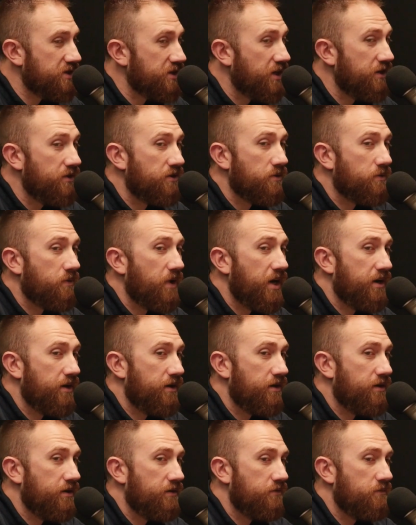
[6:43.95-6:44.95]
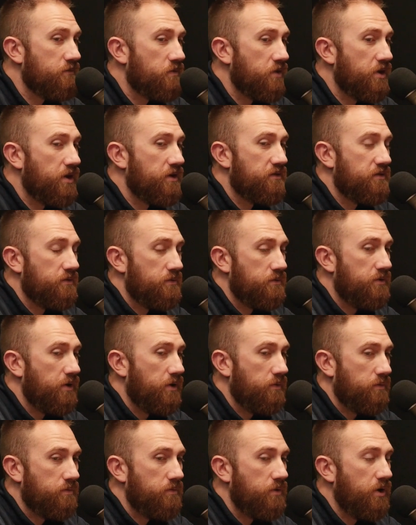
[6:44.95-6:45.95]
is underrated. And for those who
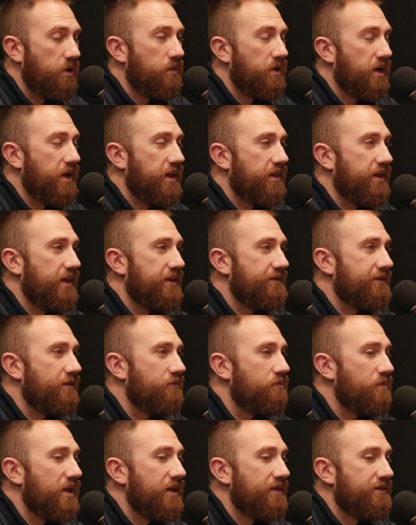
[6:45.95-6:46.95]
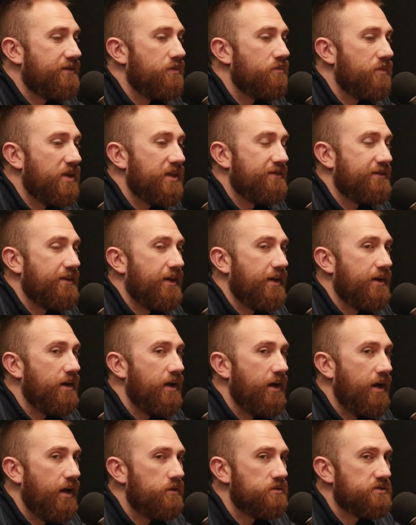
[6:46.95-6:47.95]
don't know what any of that stuff means, it means that
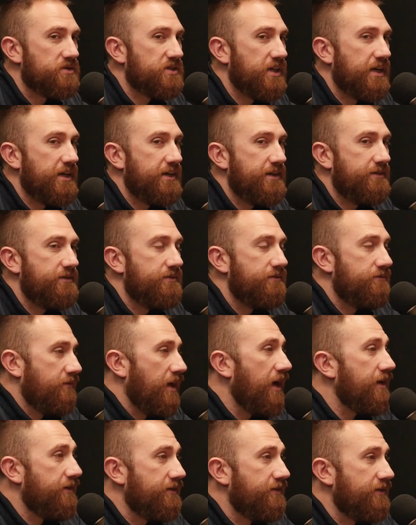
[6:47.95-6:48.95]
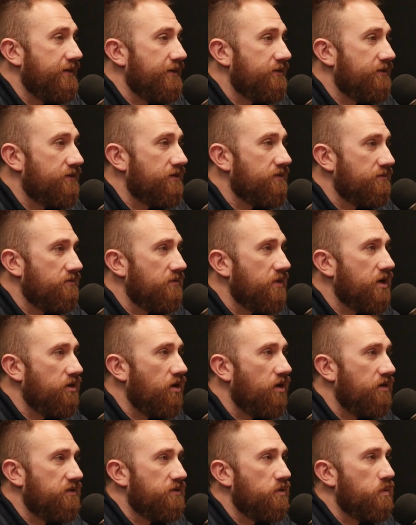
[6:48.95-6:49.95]
outside entities can
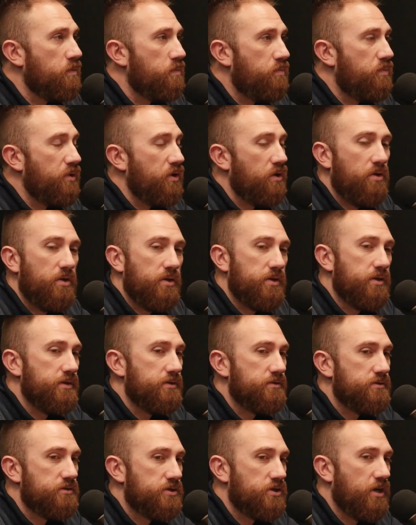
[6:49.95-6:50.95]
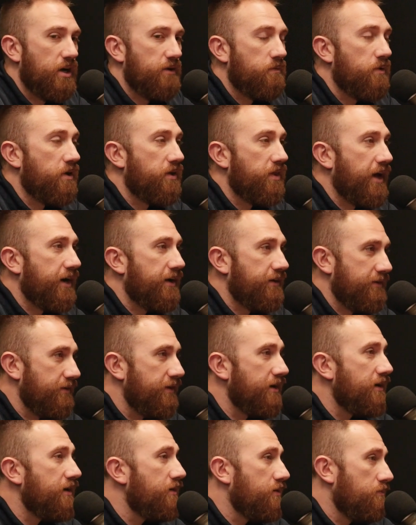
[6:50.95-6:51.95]
also build software that
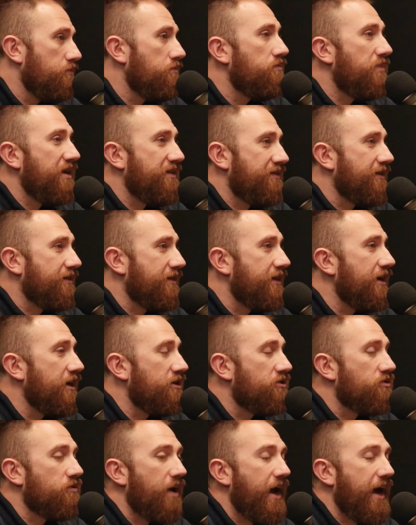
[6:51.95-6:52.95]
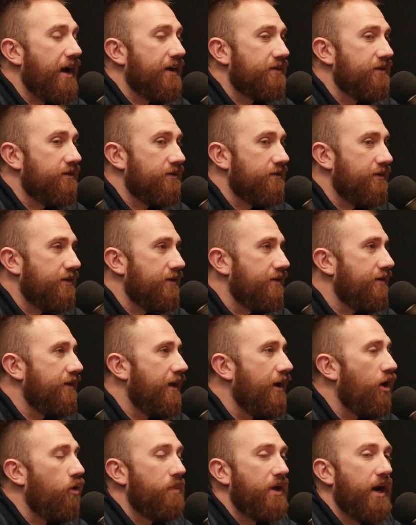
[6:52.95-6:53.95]
can basically interact and
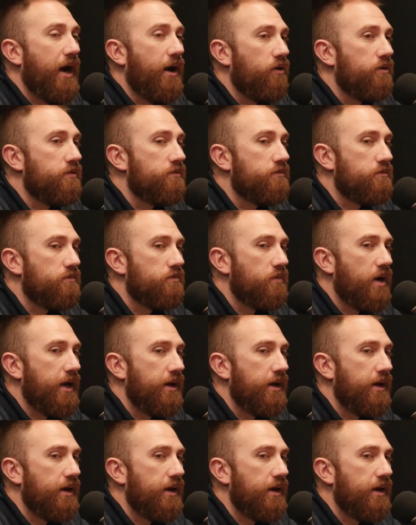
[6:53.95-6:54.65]
help it out. Right?